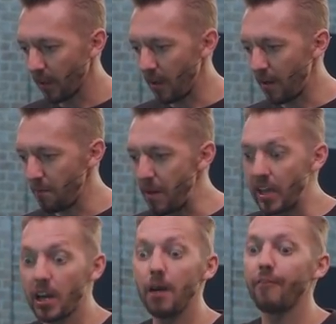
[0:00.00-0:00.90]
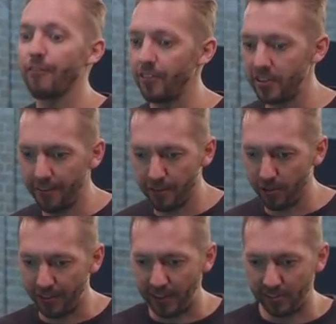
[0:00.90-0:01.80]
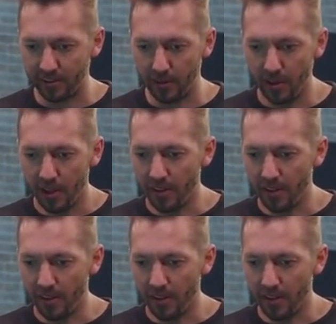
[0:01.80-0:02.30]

Uh, make up for the difficult things that,